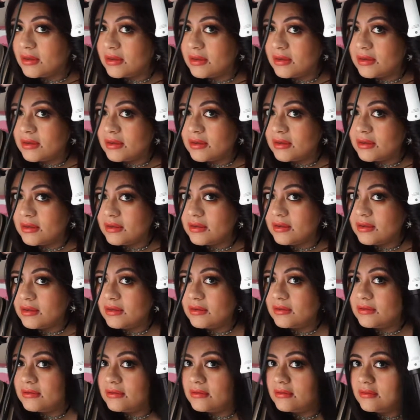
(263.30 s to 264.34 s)
And
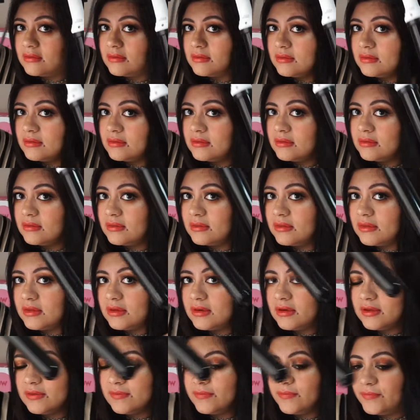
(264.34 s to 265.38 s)

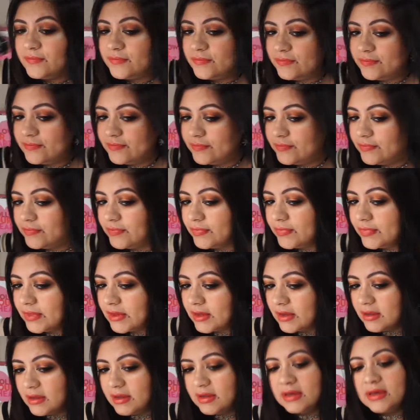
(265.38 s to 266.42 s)
ta-da.
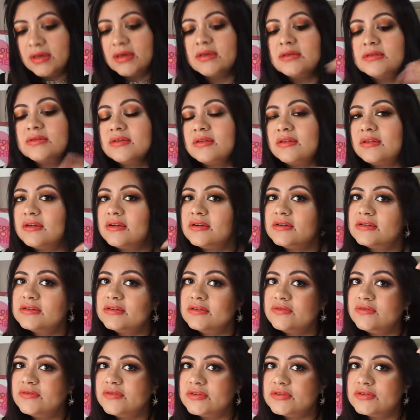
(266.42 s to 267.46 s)
So there's the
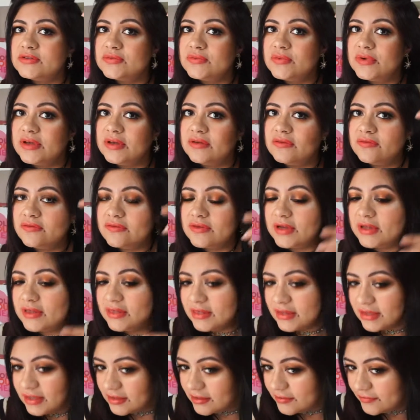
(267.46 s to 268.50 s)
first wave right
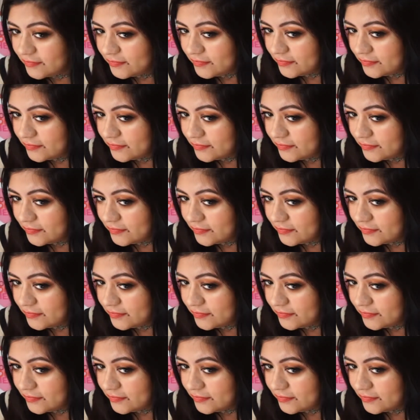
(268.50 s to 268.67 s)
there.